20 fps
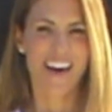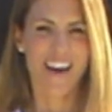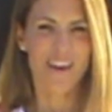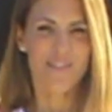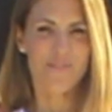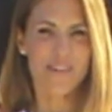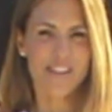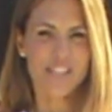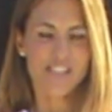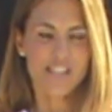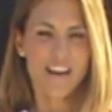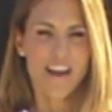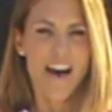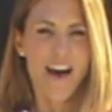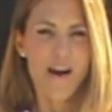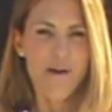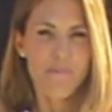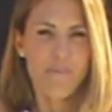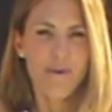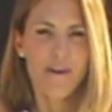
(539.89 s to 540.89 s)
and reach it
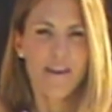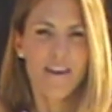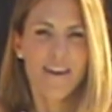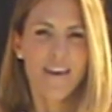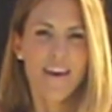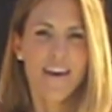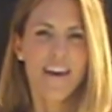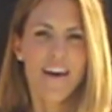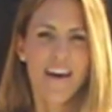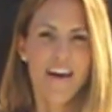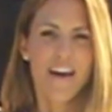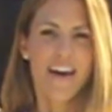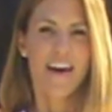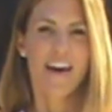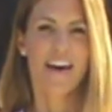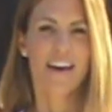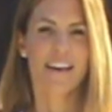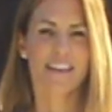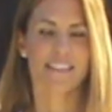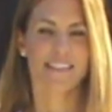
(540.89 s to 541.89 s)
up
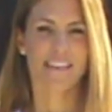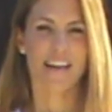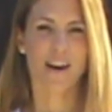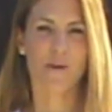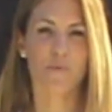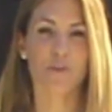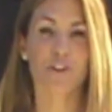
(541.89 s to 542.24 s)
and down.